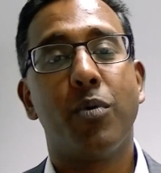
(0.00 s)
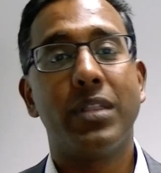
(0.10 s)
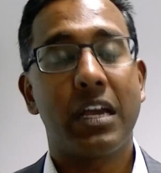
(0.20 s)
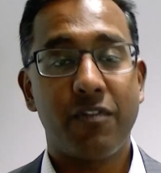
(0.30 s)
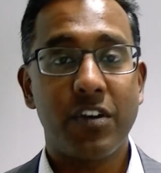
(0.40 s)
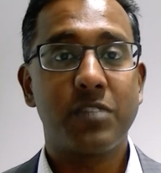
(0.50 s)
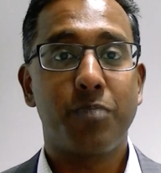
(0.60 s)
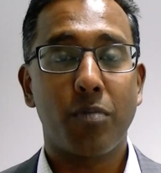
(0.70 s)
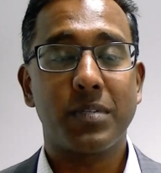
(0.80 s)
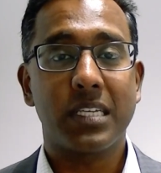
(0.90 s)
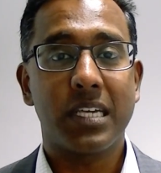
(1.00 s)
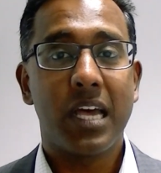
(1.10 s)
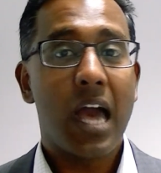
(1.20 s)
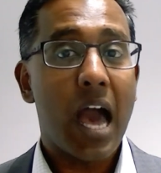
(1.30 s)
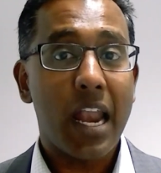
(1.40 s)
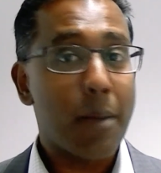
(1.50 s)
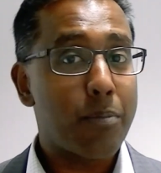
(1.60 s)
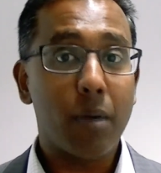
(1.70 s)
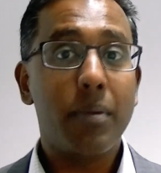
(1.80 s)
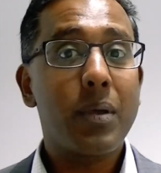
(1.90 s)
bought that first property. And I
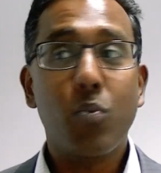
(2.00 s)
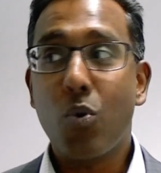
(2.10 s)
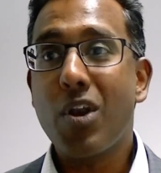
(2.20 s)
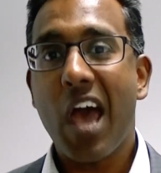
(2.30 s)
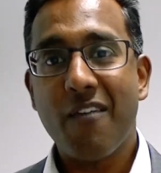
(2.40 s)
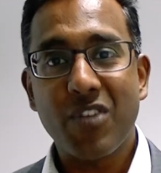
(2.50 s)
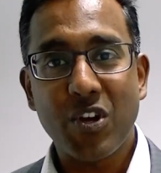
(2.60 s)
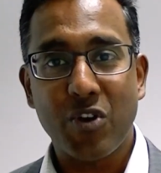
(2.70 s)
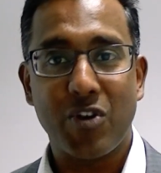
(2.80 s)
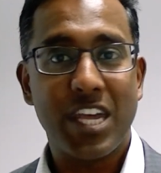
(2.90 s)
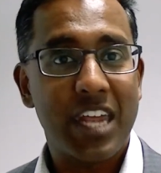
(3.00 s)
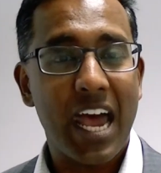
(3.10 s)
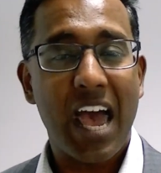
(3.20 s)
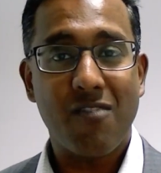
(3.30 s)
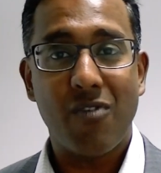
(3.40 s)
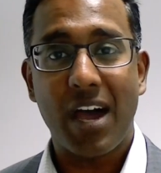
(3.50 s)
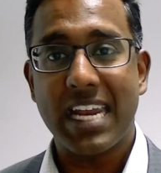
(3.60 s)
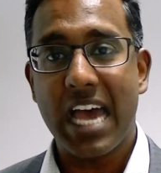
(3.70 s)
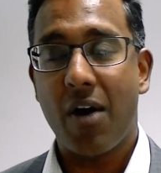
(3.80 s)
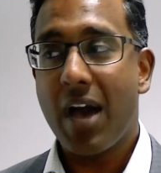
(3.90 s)
probably wouldn't have the career that I have right
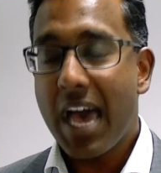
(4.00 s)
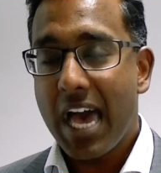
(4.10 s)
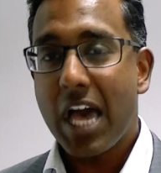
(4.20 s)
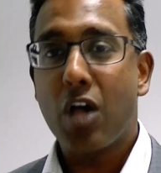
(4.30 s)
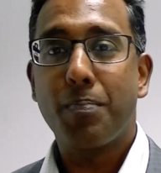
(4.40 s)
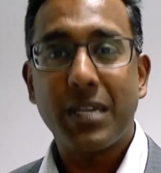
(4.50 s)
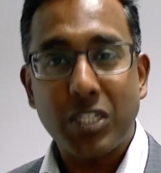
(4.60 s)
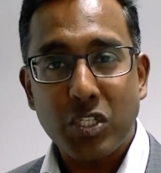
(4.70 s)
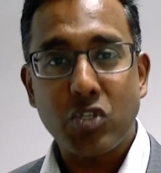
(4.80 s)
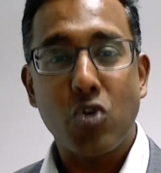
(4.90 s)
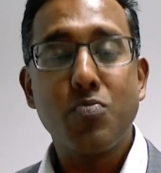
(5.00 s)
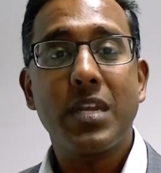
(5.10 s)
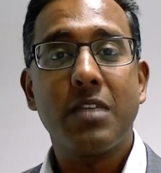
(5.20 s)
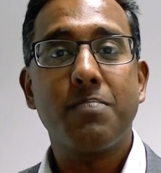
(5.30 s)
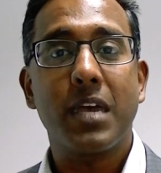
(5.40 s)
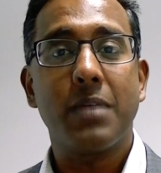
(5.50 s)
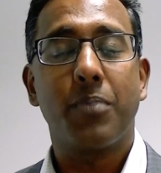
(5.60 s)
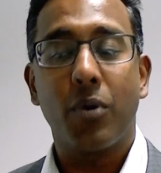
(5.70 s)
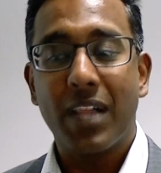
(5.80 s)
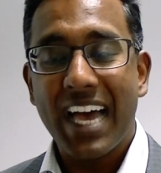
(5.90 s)
now, helping so many
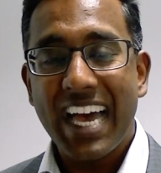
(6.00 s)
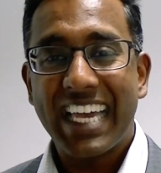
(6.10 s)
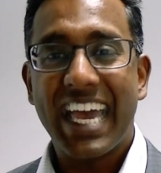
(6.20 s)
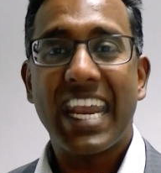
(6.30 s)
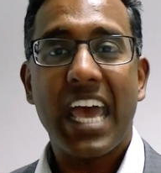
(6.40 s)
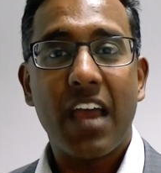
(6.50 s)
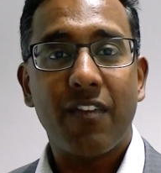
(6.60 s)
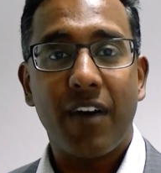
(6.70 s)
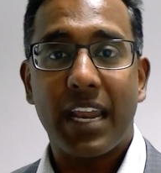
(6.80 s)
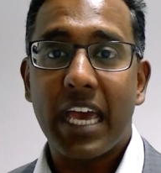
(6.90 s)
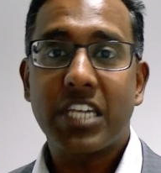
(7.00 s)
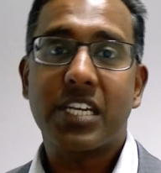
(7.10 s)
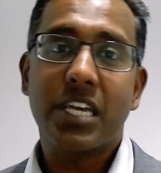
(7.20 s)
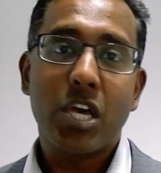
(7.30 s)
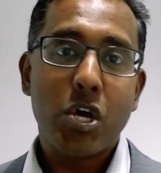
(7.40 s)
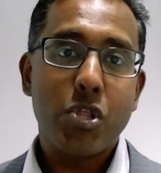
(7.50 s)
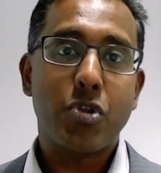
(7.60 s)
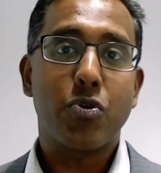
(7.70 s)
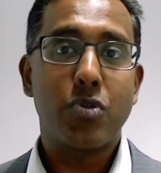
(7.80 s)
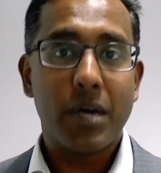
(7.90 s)
people get ahead financially
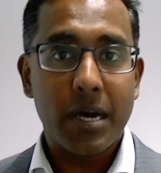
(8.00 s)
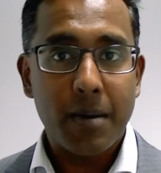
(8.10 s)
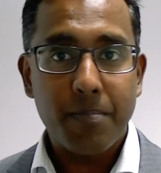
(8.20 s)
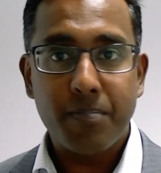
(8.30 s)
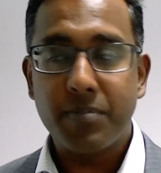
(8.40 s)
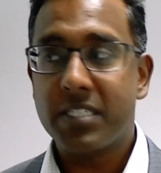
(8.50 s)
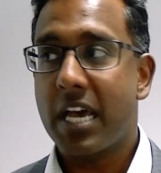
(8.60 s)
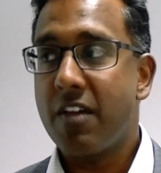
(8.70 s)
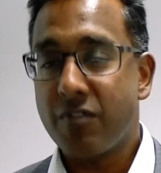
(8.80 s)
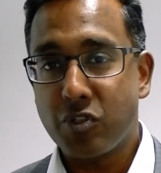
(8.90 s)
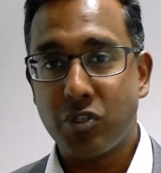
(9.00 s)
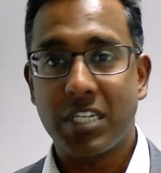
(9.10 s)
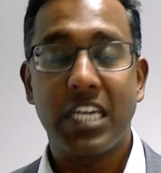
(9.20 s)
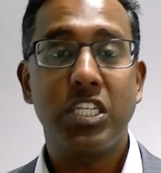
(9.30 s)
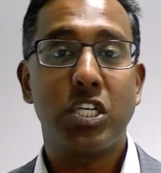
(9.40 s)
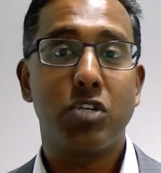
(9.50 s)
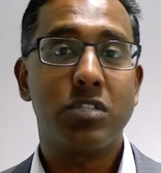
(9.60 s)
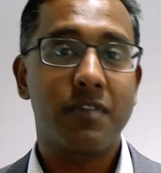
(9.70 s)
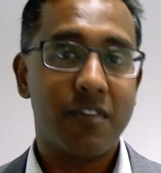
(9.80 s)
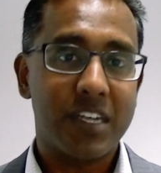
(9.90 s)
through the safe and strategic
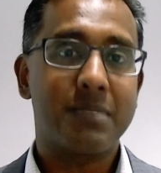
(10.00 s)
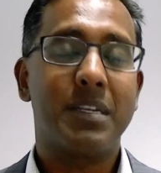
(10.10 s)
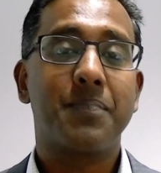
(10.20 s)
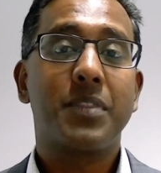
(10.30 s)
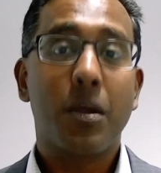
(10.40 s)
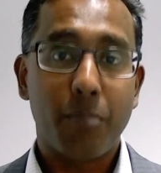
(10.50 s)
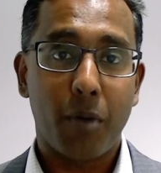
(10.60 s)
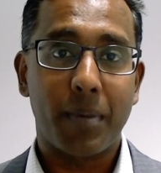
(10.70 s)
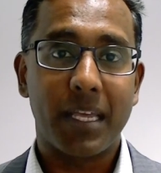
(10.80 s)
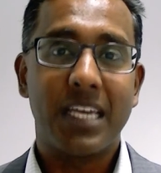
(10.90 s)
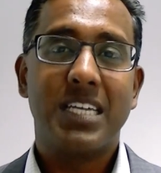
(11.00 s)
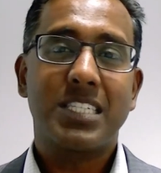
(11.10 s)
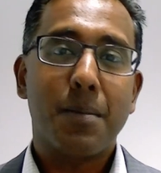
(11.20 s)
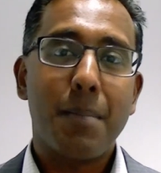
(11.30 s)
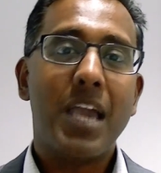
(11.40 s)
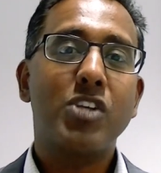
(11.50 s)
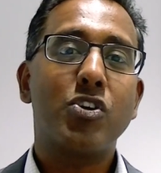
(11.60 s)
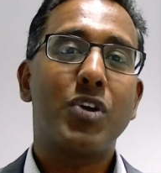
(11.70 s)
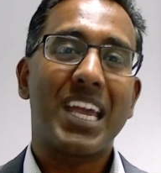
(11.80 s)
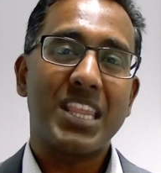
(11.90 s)
use of investment property. So make sure
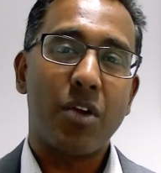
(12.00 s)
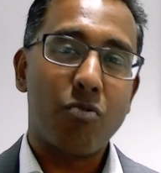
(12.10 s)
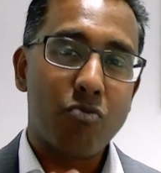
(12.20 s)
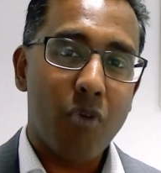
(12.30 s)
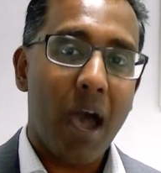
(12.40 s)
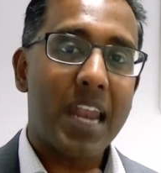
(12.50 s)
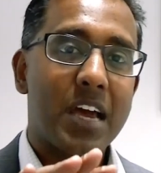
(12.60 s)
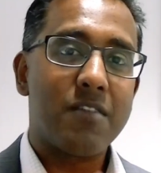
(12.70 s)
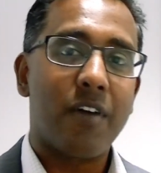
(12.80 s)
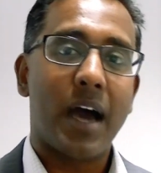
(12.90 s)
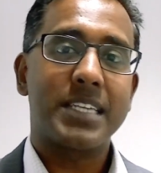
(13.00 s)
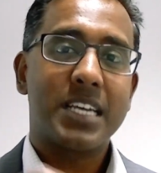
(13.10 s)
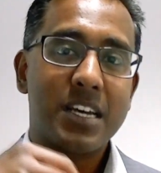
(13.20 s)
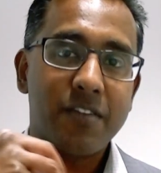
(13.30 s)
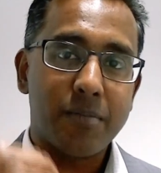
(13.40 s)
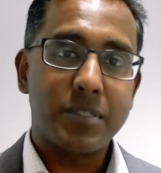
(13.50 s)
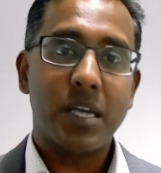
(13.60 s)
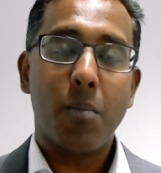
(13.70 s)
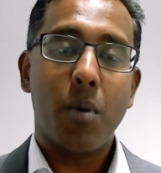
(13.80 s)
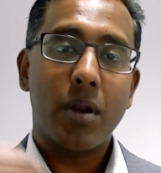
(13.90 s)
you're getting the right advice from
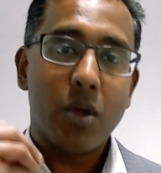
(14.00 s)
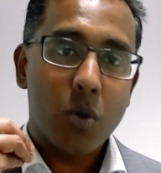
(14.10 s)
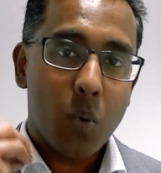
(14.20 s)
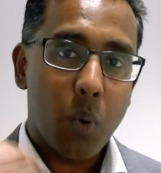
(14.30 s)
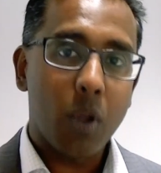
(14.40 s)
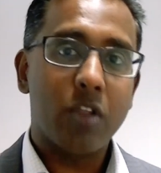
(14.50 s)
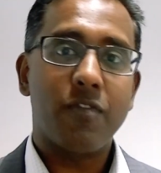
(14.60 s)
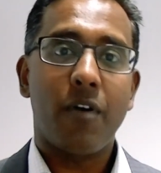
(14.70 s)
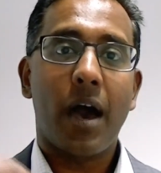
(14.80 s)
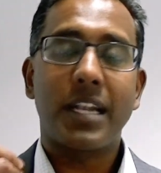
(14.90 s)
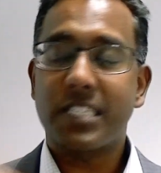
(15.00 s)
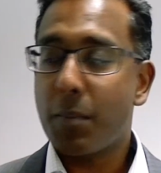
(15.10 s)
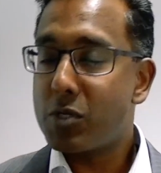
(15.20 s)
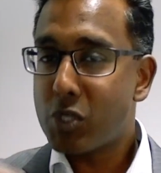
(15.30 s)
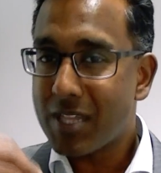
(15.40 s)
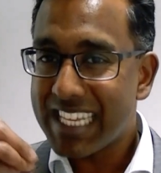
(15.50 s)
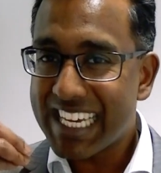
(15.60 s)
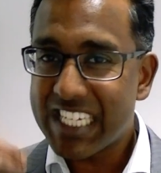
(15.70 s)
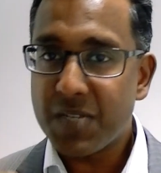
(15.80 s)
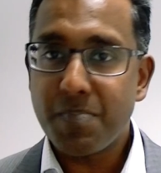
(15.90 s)
someone qualified, someone who's got the
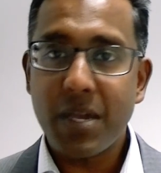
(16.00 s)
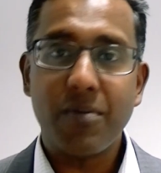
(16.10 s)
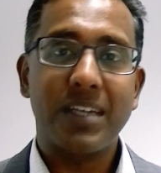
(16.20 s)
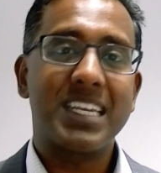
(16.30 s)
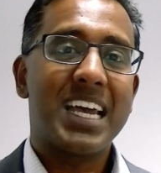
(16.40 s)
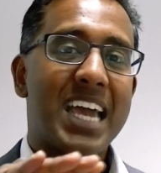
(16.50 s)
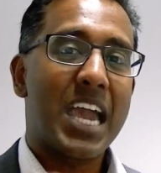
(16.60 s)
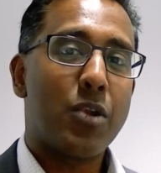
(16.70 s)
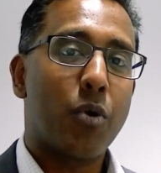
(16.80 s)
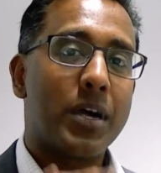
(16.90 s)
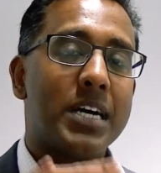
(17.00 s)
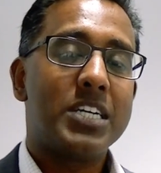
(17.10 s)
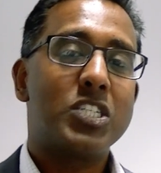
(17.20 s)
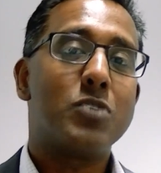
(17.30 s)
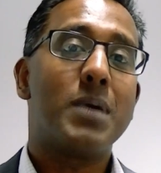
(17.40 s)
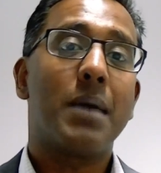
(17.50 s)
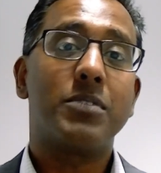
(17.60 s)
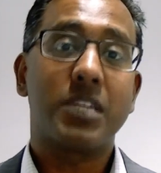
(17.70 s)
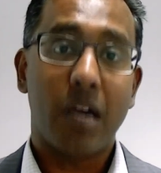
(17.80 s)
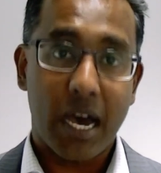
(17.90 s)
experience in order to be able
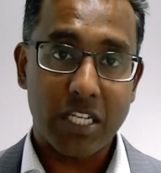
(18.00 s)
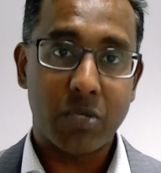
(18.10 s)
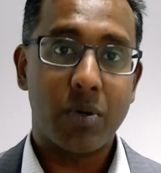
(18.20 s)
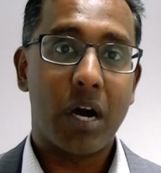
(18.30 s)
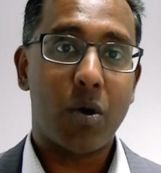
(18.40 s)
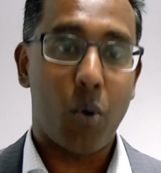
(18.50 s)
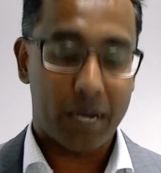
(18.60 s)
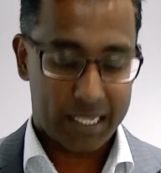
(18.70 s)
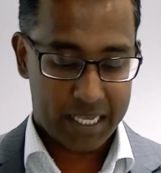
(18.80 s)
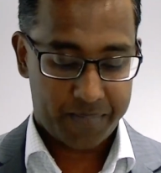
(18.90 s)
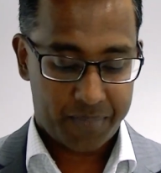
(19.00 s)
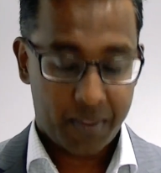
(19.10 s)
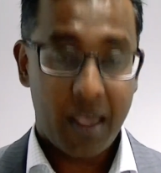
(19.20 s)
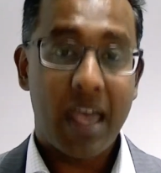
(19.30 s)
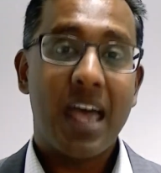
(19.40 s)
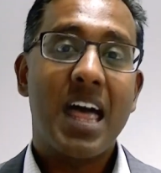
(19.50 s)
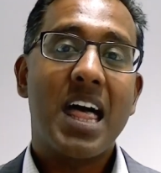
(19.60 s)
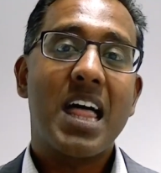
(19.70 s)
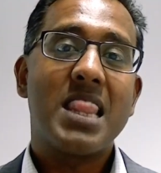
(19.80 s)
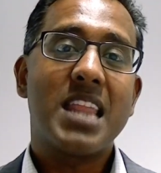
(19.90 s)
to guide you accordingly.
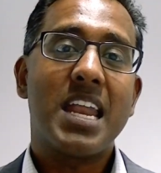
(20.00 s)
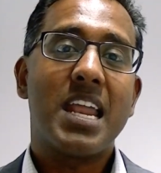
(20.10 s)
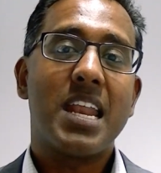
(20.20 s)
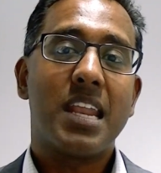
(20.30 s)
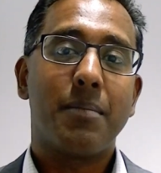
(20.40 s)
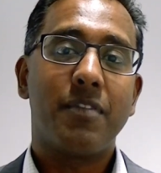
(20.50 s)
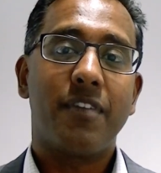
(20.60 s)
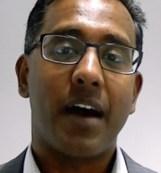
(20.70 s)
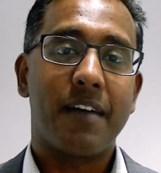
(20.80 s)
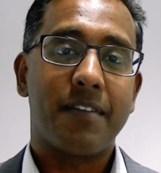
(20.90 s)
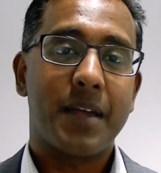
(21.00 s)
Then number five,